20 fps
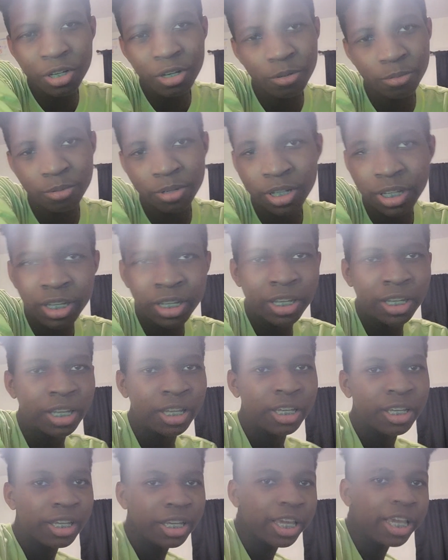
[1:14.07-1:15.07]
don't.
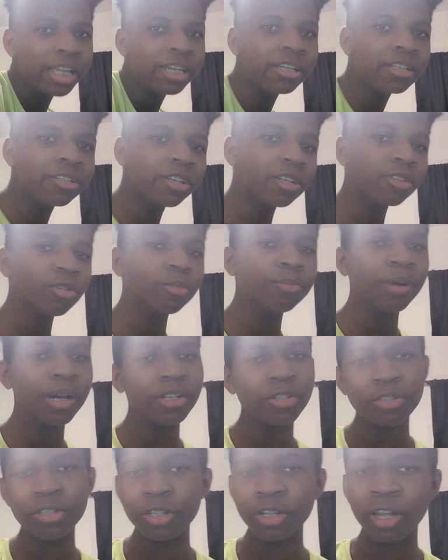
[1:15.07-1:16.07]
And it's also
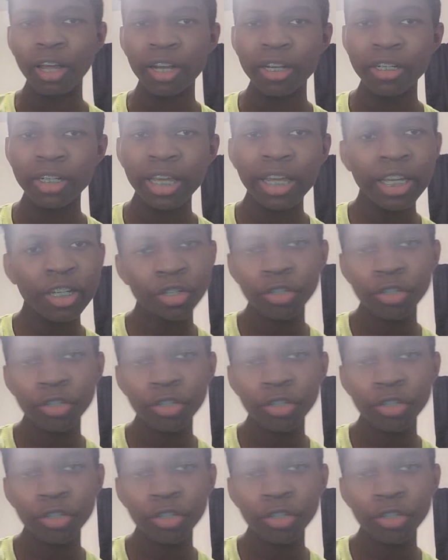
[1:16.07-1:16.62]
Punch the Clock Day. It